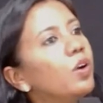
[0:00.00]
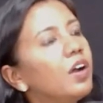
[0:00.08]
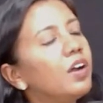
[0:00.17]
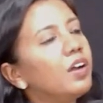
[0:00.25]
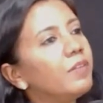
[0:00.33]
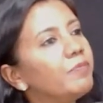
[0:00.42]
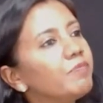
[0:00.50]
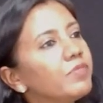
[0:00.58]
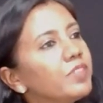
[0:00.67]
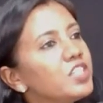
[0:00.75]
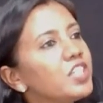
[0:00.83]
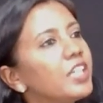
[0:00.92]
um,
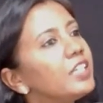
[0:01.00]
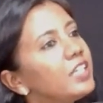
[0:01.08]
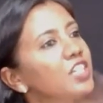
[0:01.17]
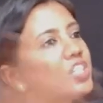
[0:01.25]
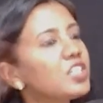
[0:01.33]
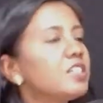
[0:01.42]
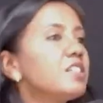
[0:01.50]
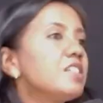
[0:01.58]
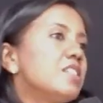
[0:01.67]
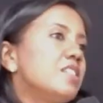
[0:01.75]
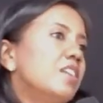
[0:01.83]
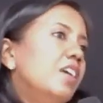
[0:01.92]
the
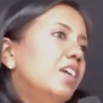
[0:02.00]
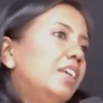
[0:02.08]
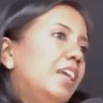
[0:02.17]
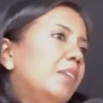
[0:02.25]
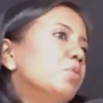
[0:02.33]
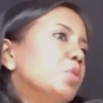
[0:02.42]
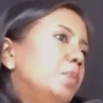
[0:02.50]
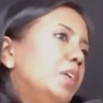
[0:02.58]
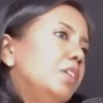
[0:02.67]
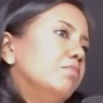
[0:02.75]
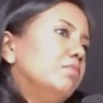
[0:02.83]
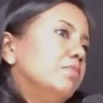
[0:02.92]
generations came to be
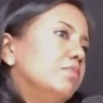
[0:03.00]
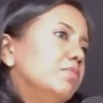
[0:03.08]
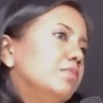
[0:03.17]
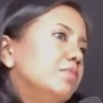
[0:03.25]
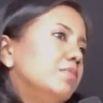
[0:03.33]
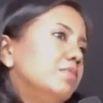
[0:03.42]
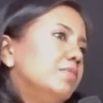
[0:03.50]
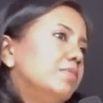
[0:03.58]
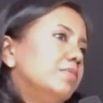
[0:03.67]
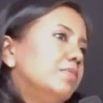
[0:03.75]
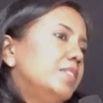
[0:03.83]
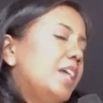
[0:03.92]

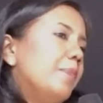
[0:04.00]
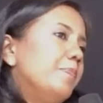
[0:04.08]
yeah